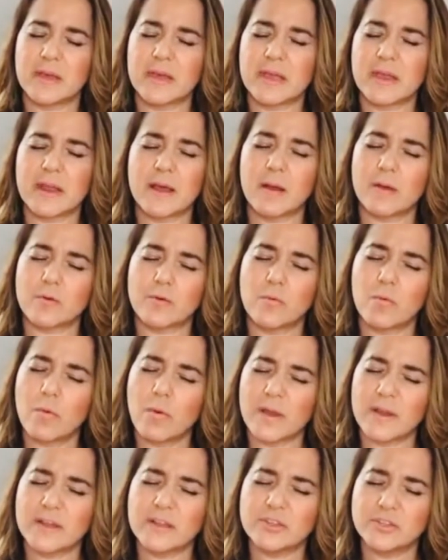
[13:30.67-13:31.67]
and I
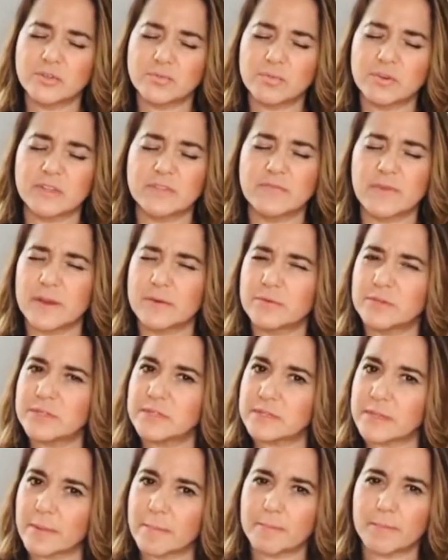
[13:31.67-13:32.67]
wanna do it very
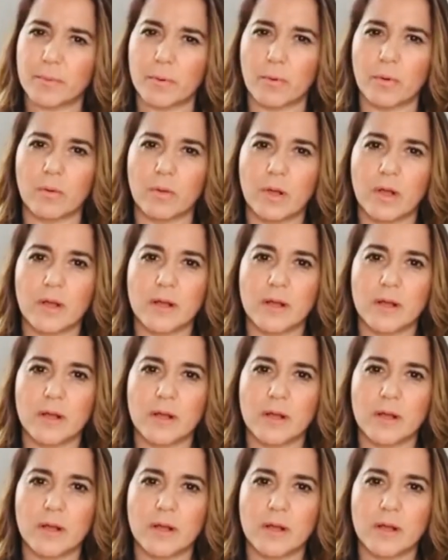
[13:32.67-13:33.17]
simple